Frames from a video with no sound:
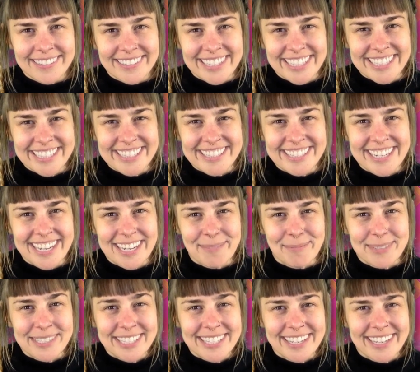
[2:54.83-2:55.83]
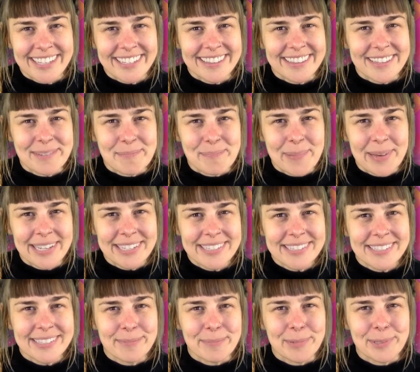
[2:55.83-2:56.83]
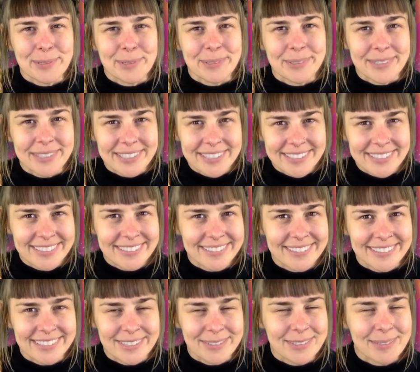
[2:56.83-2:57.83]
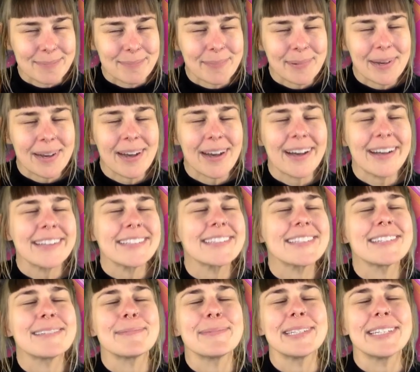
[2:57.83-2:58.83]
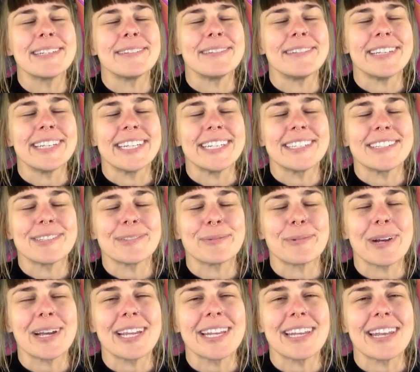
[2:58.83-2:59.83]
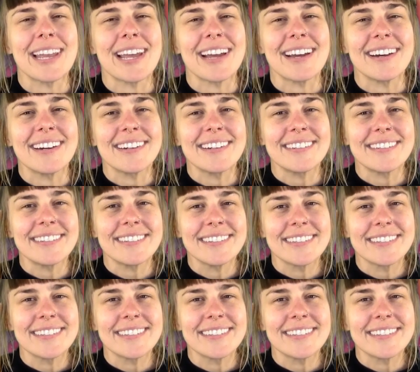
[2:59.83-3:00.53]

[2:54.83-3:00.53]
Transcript: It's time to get in the best mood you can possibly reach right now